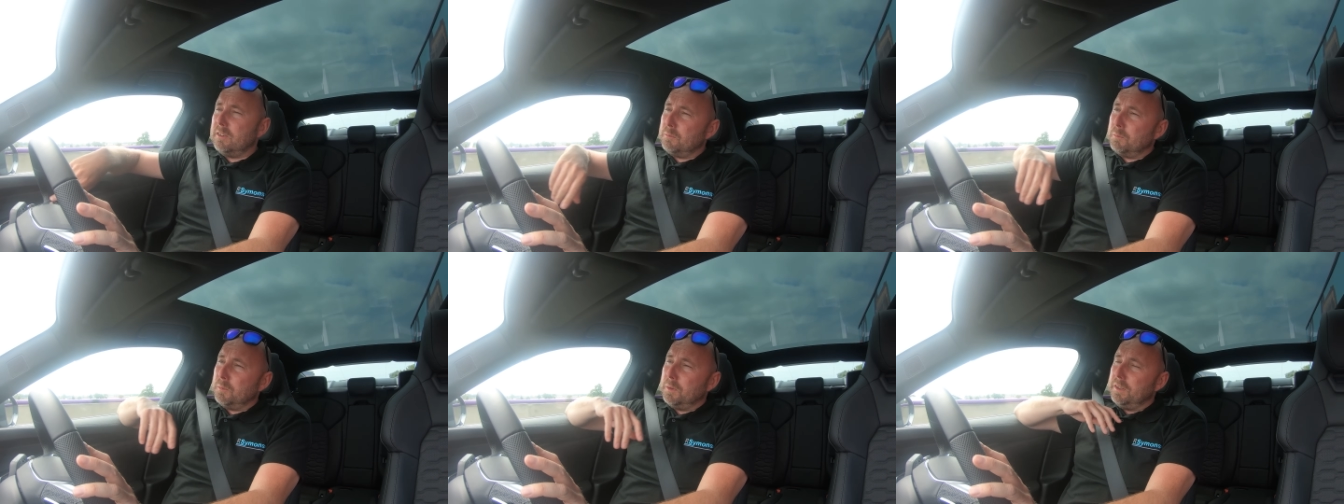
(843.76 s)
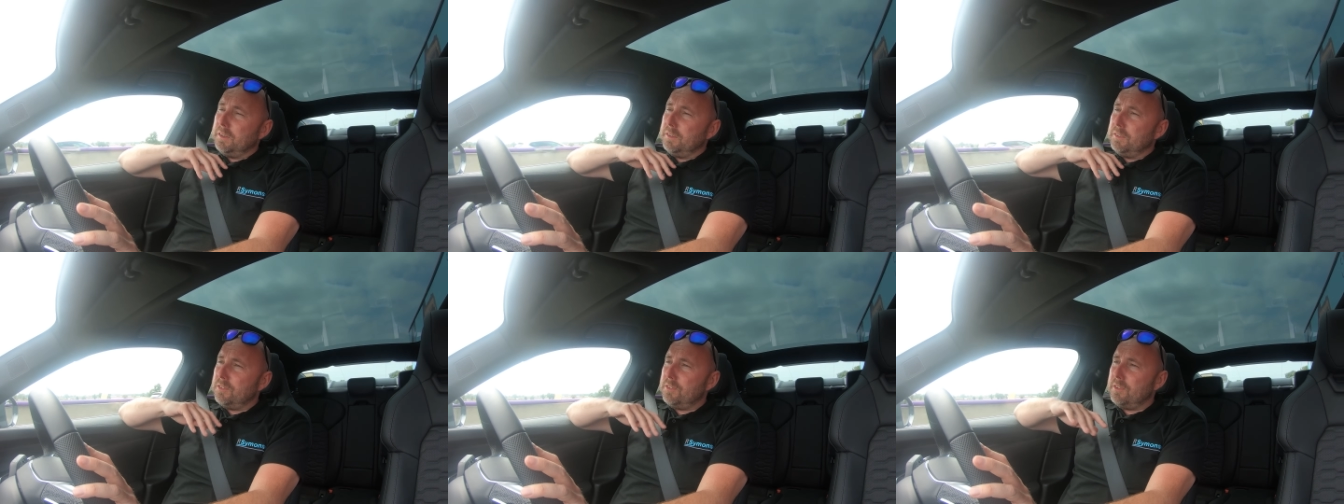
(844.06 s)

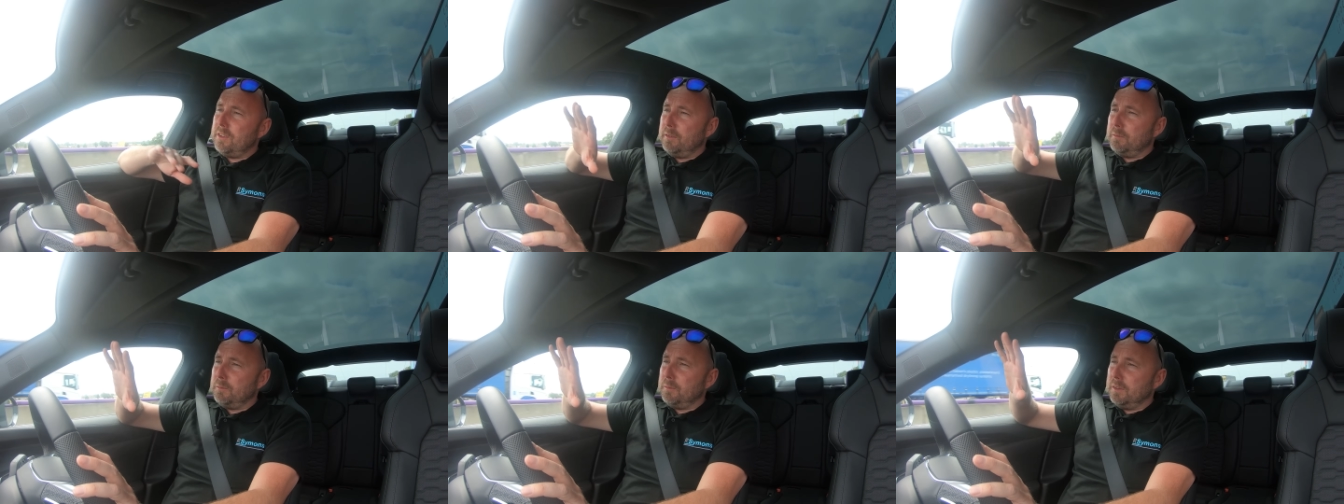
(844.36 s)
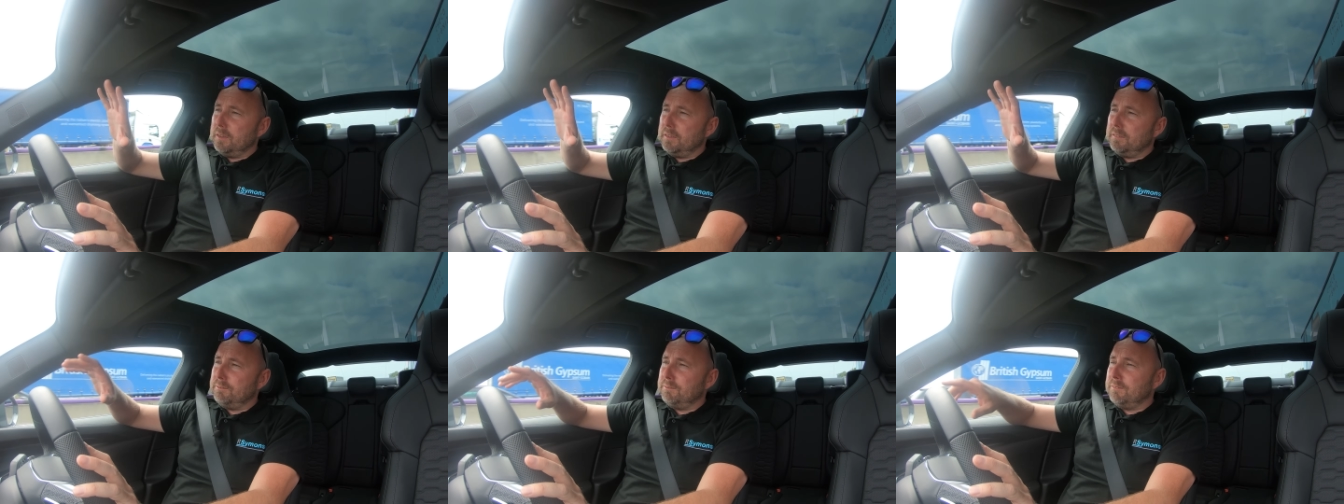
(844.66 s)
wins that
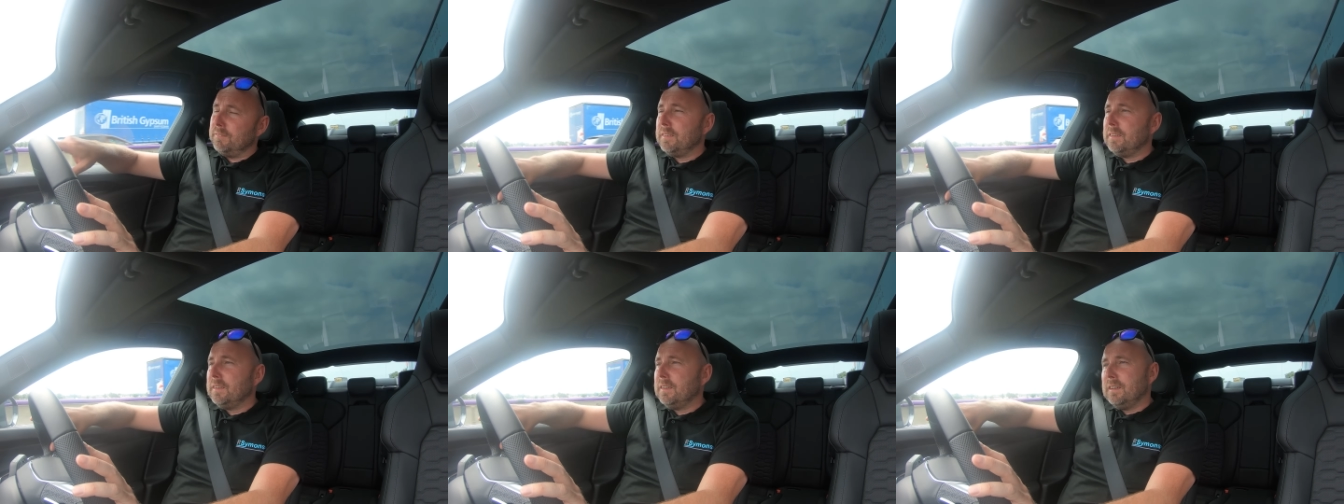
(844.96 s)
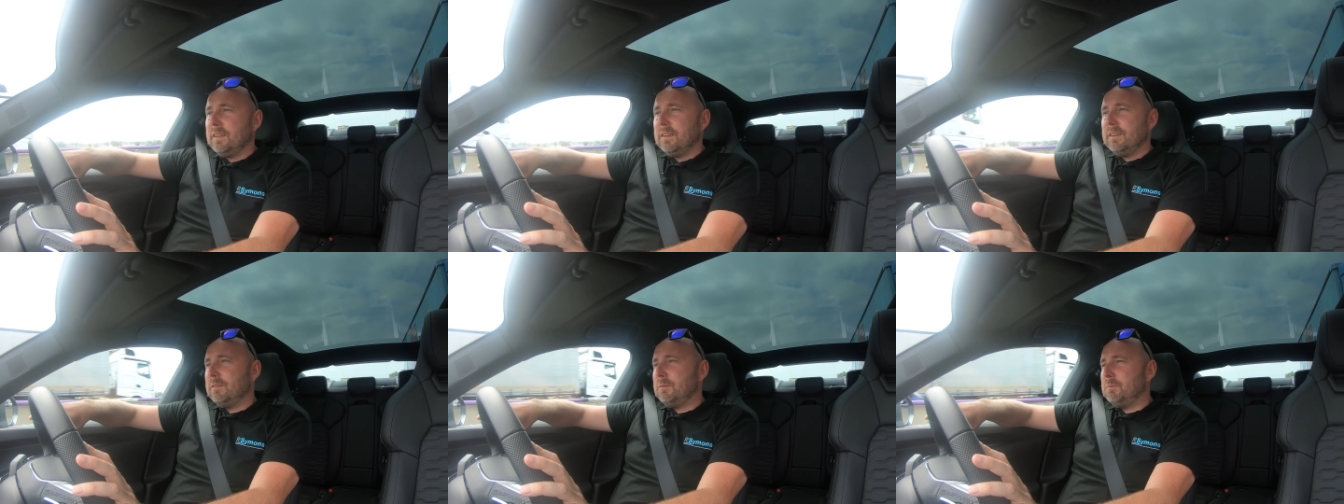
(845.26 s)
one.
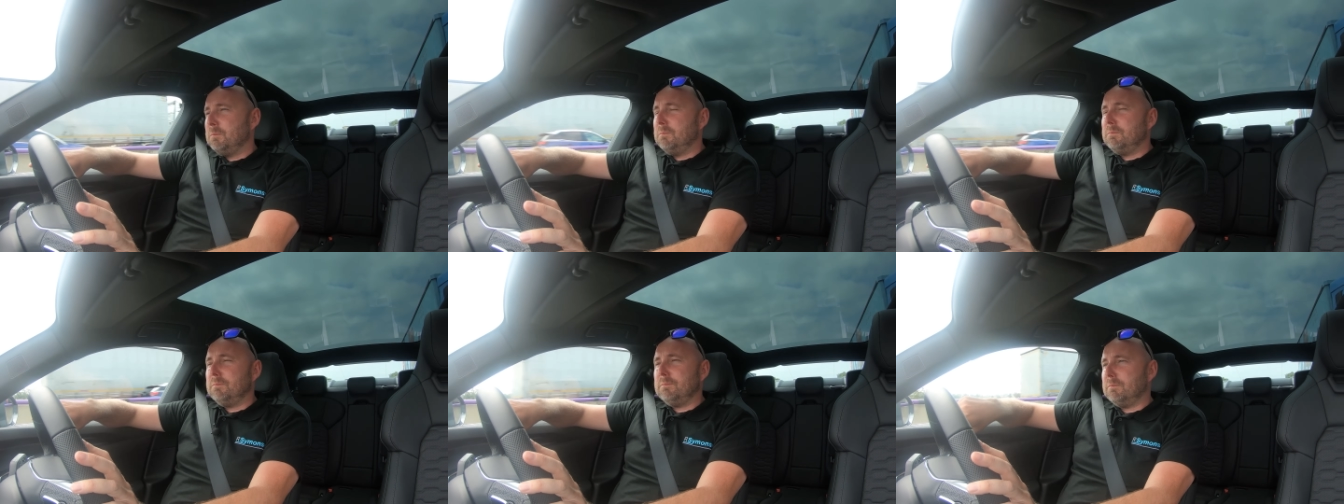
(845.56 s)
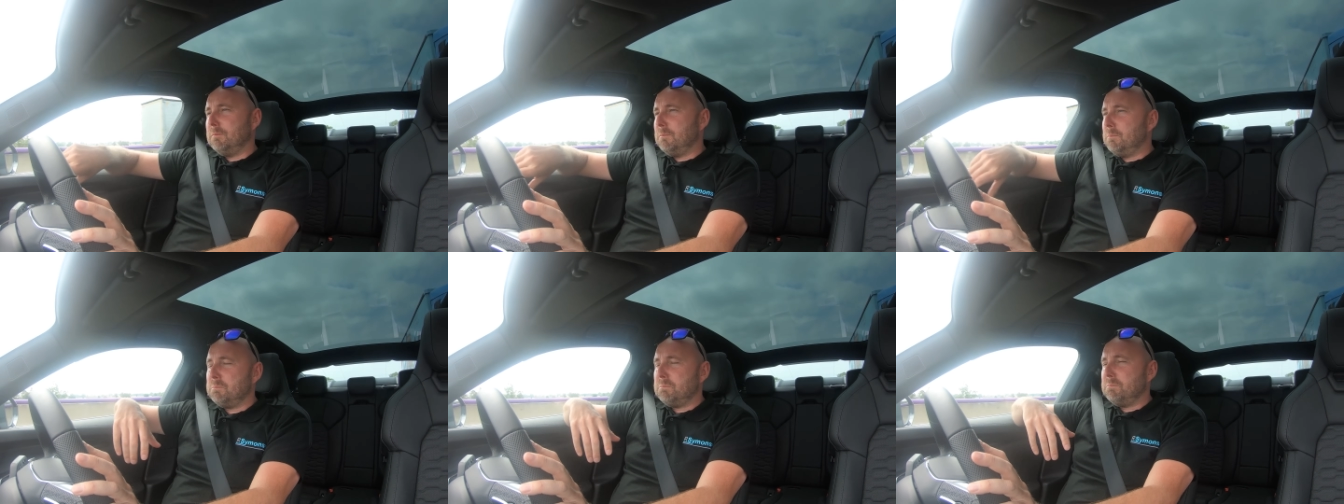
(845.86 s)

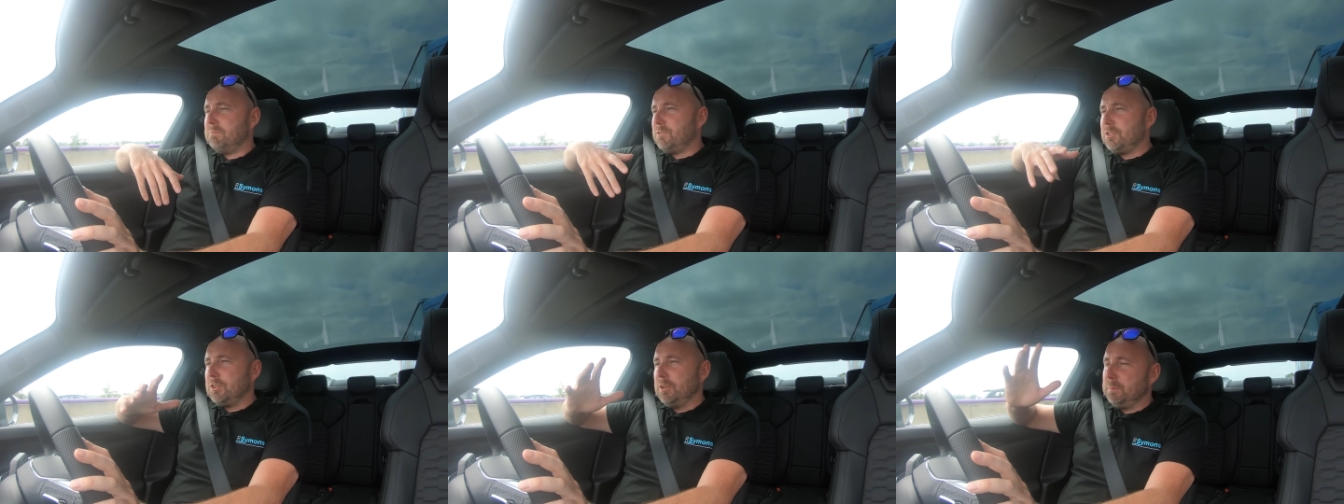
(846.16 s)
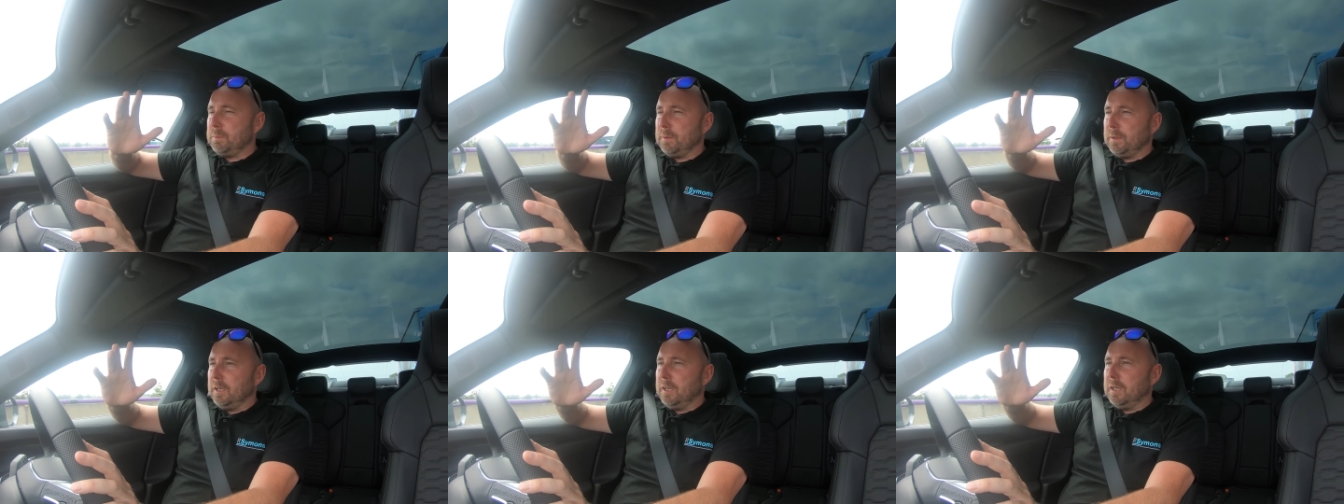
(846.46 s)

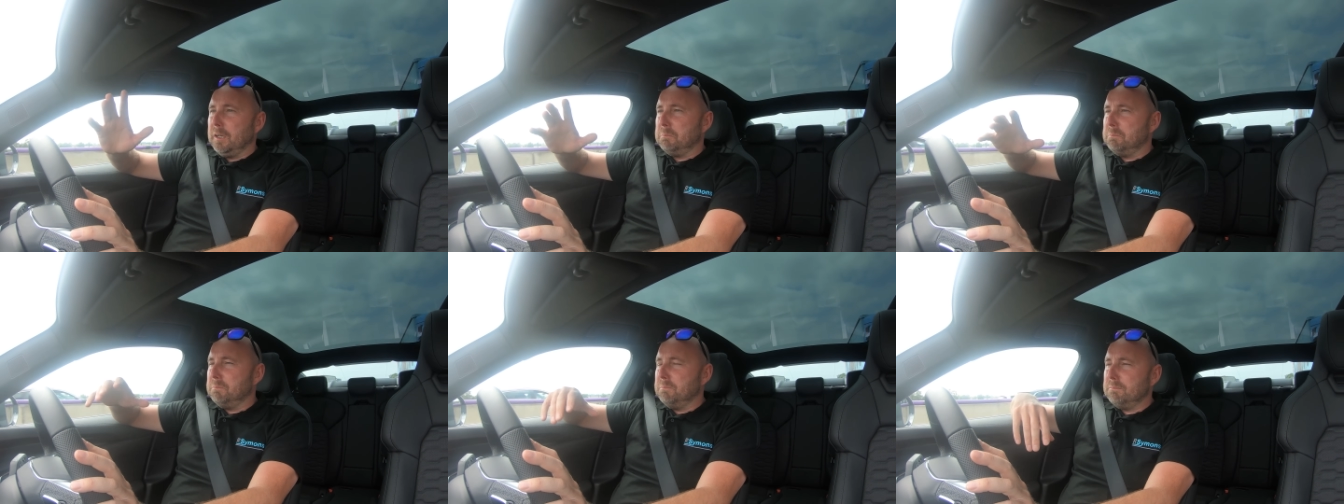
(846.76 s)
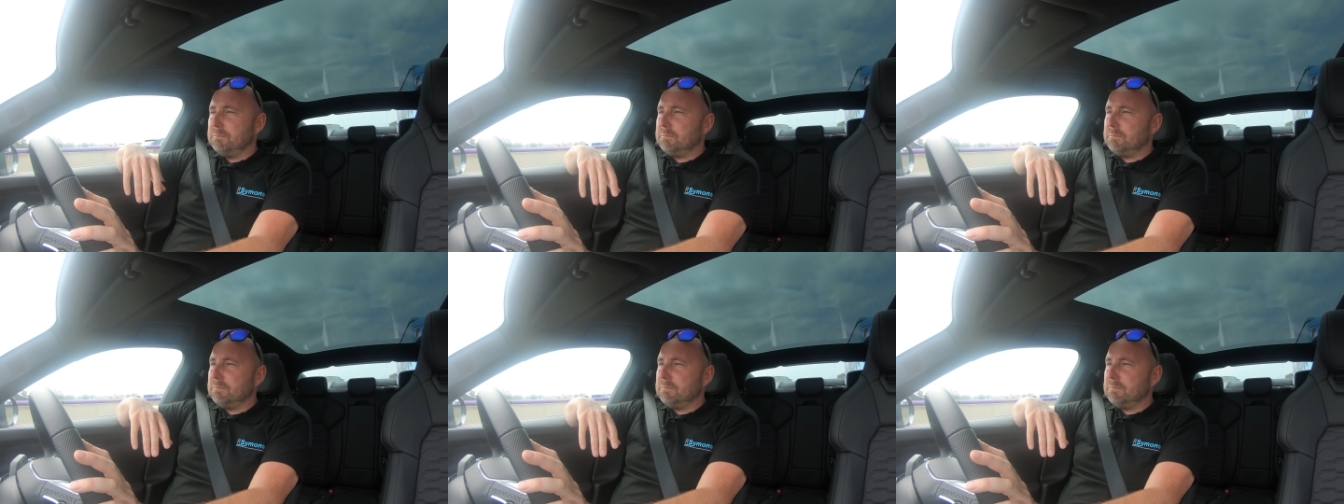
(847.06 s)
Superb,